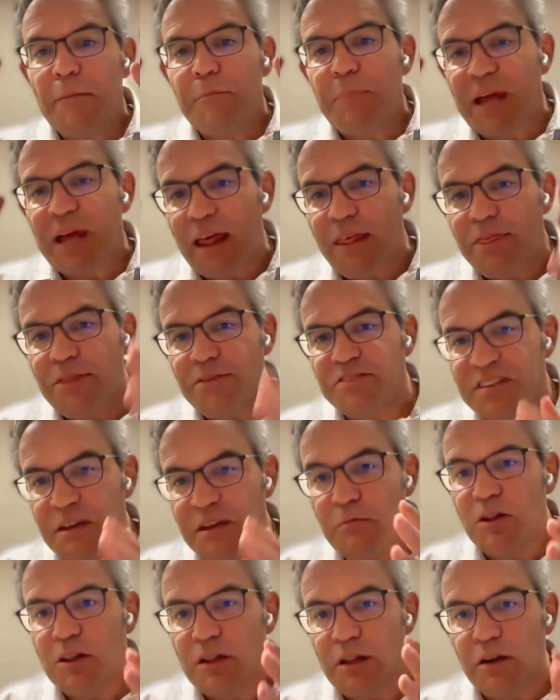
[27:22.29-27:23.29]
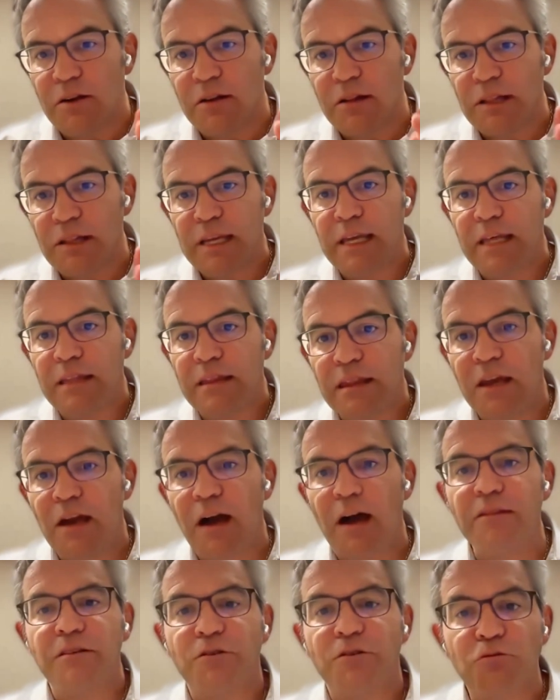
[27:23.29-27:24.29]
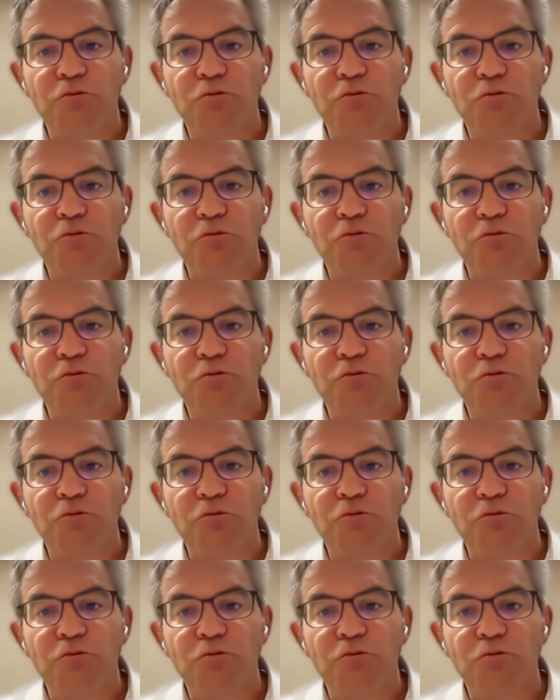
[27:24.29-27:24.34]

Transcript: But similarly, the other